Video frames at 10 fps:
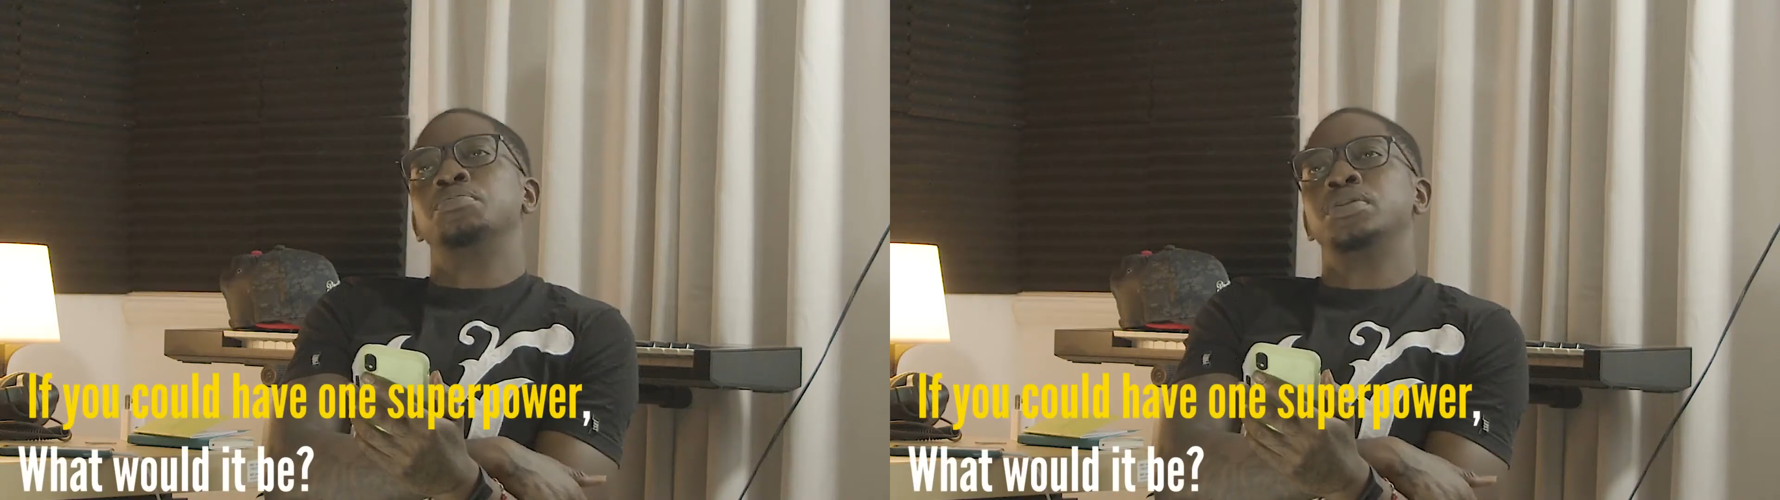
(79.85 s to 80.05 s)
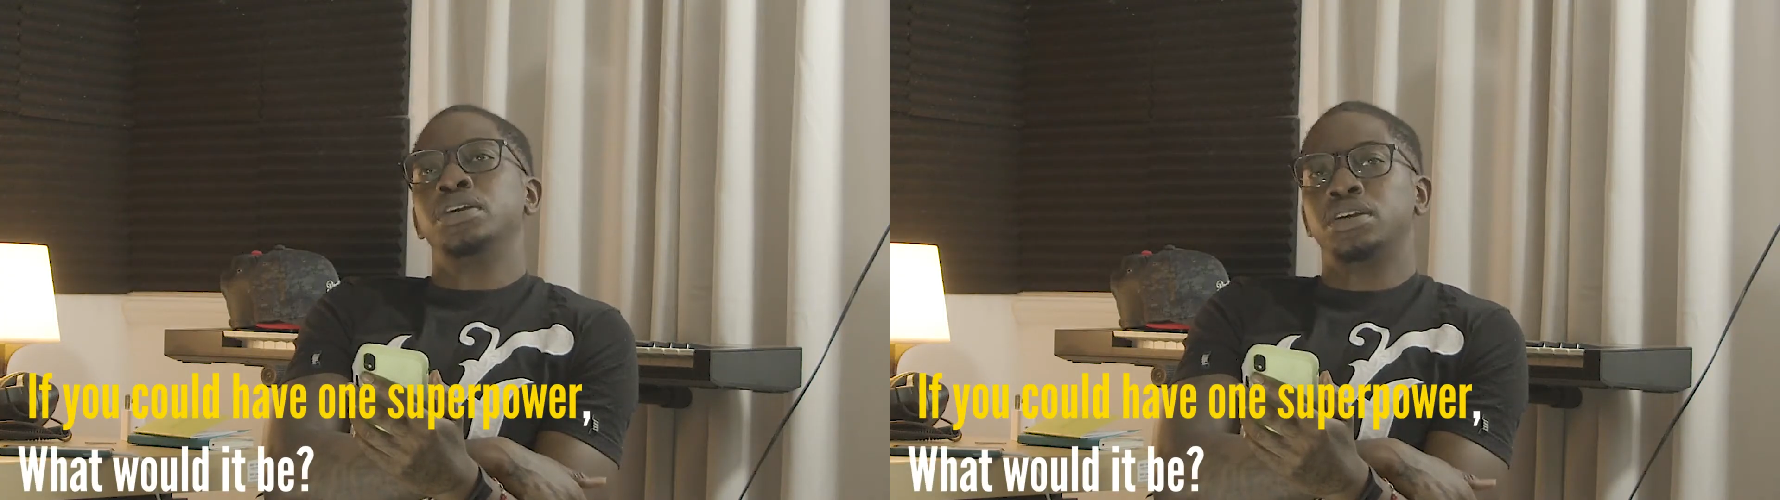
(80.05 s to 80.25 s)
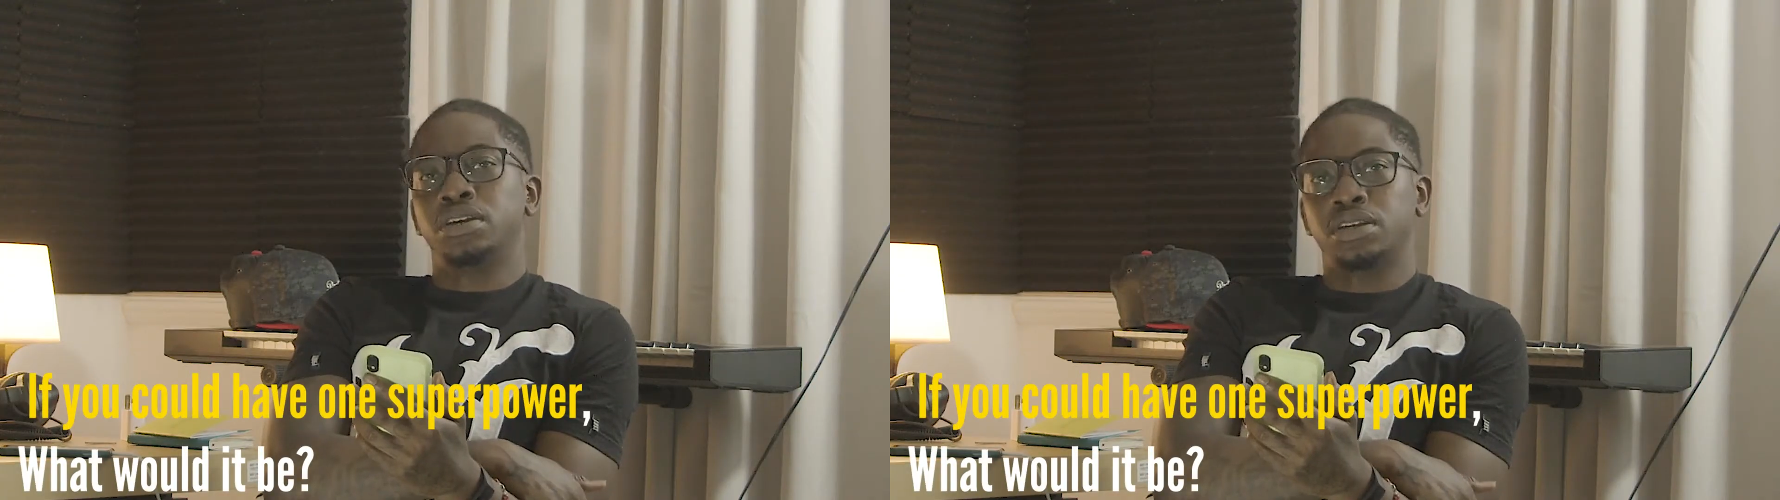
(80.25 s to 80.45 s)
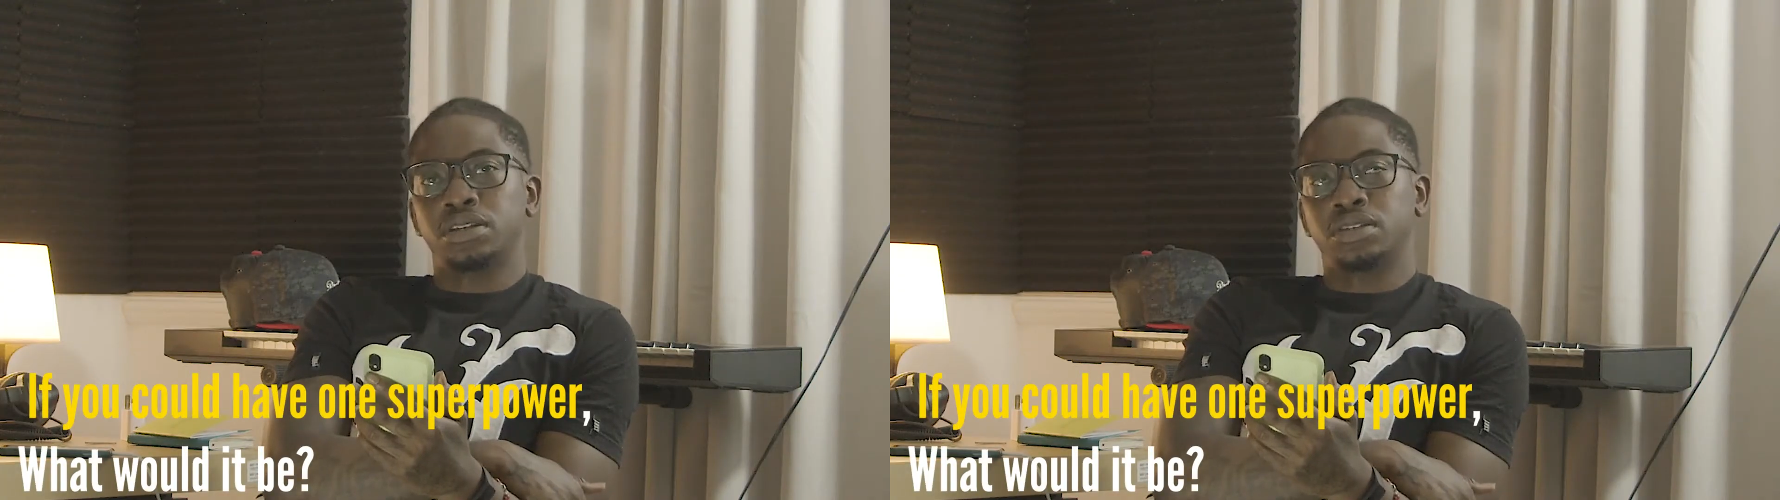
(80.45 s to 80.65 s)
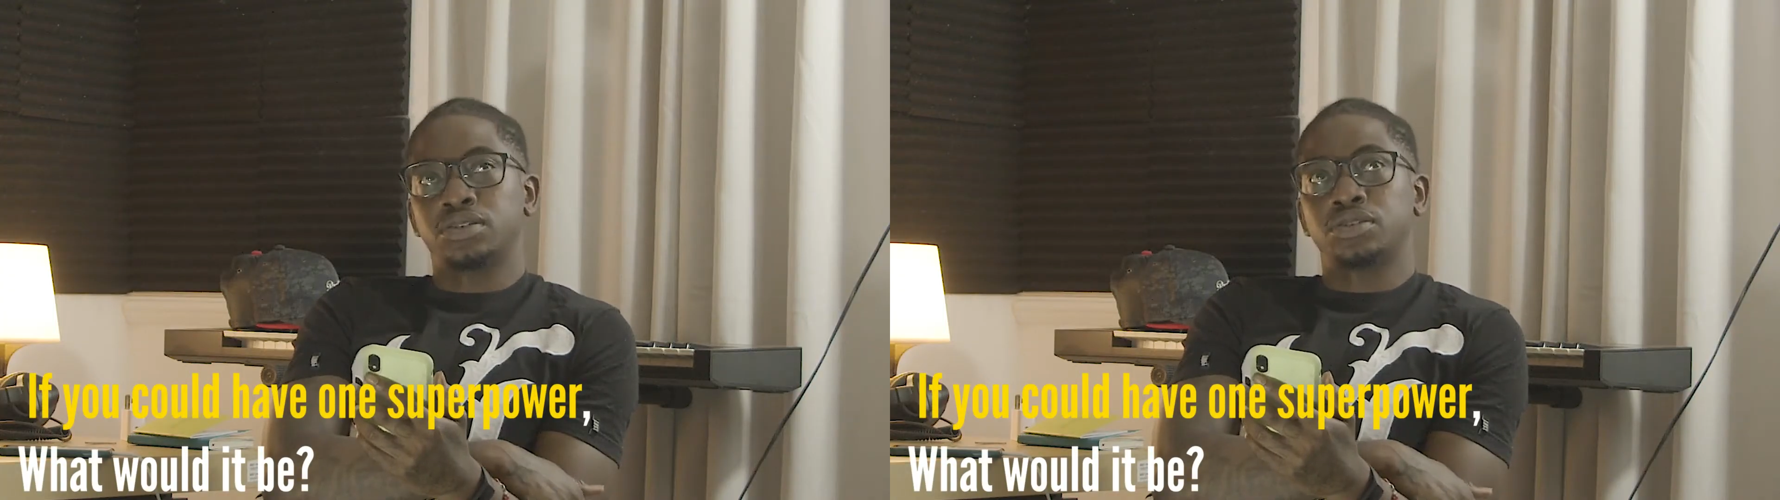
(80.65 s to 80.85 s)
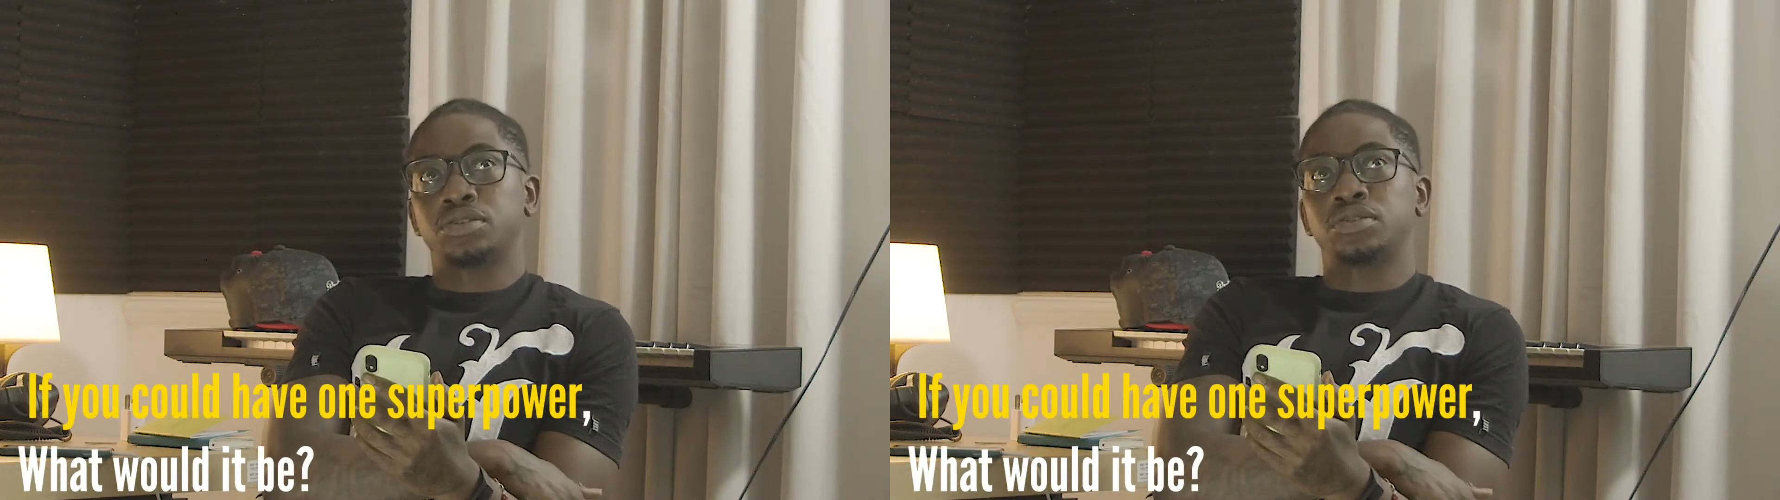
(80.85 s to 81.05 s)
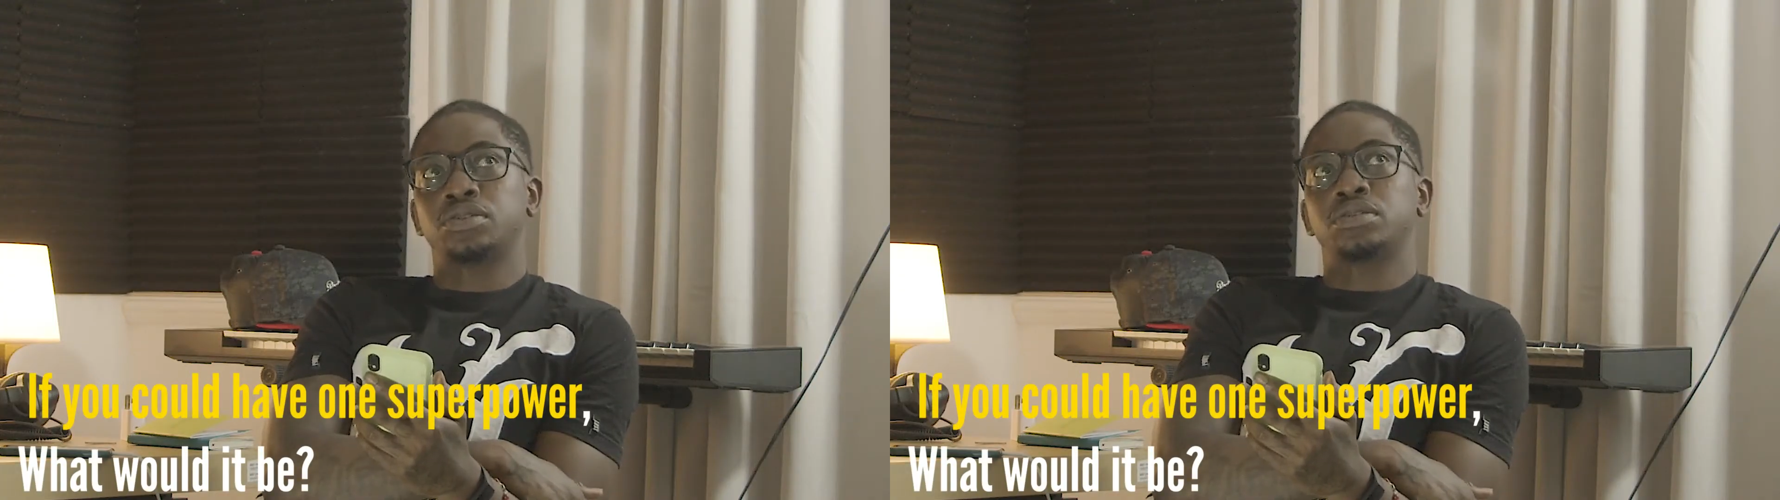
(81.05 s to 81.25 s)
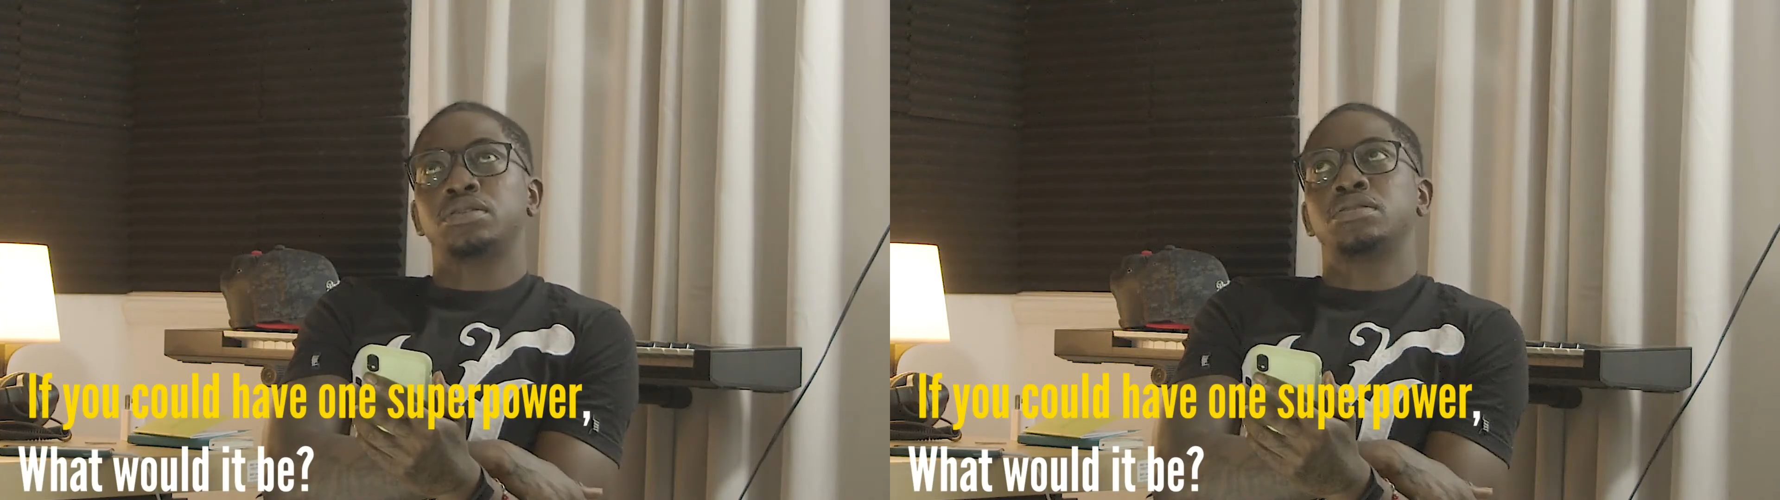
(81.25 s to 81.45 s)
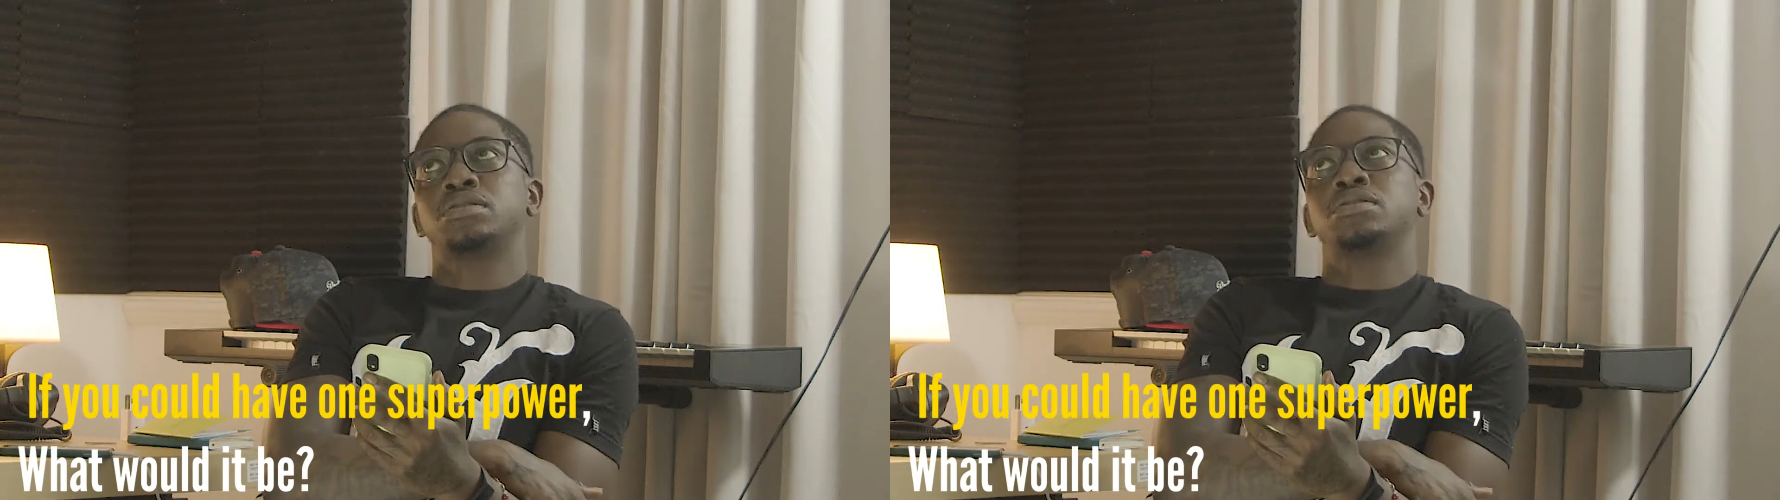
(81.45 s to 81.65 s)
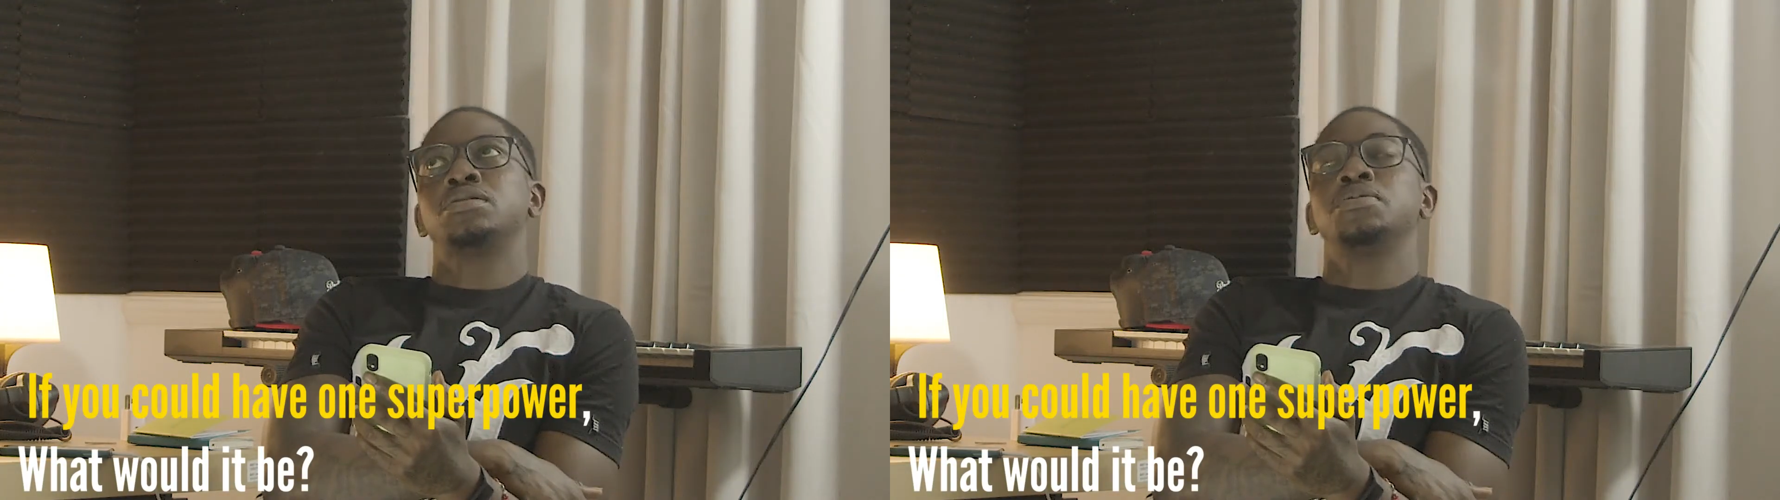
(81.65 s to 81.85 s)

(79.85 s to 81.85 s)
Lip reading: be to